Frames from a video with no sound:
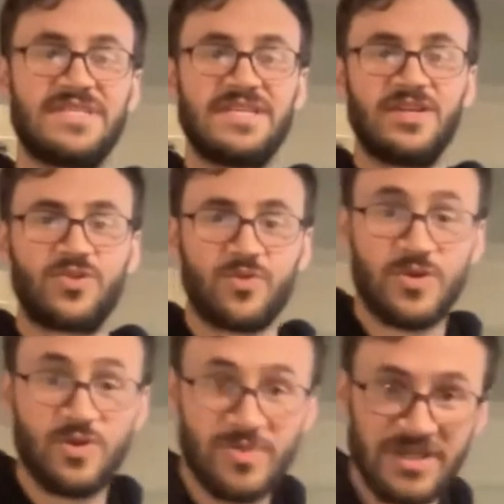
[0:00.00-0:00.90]
be seen through
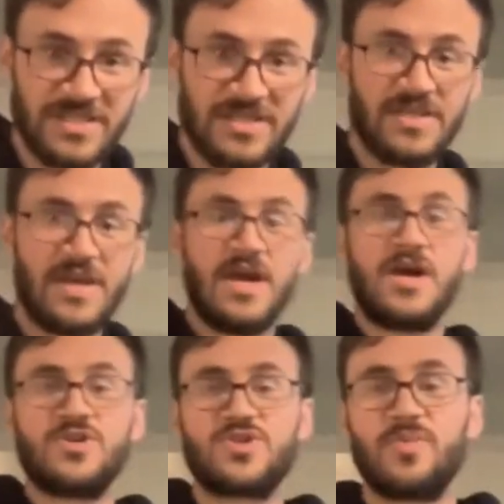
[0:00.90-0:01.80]
humility,
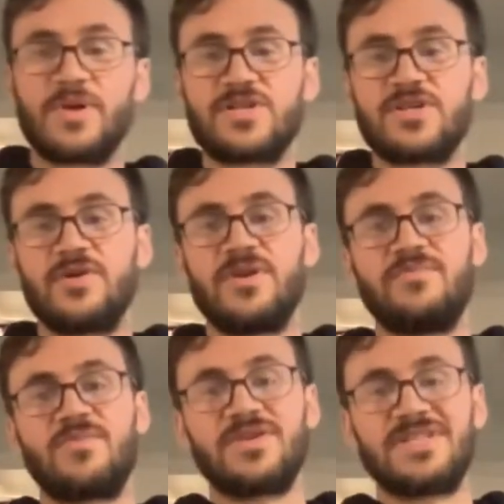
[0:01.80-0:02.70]
so much so
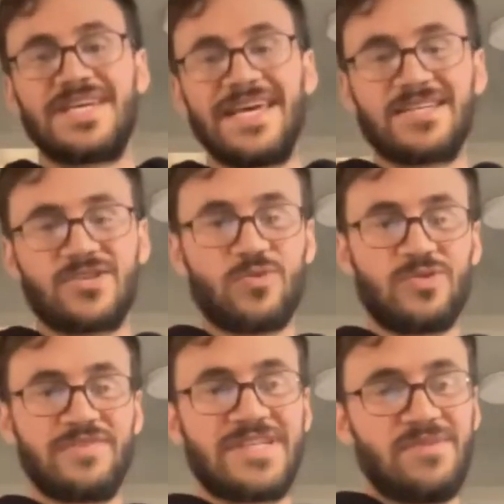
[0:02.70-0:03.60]
that Merton takes the
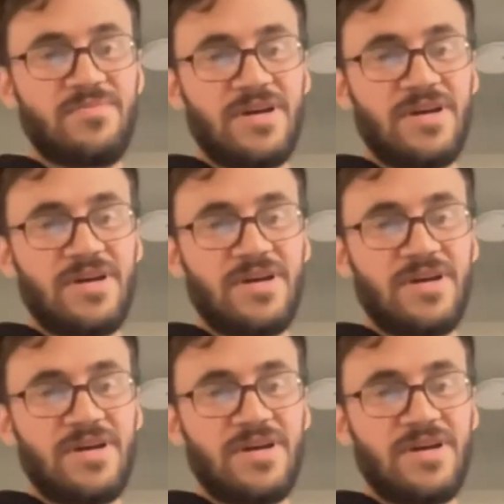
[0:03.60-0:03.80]
rule of St.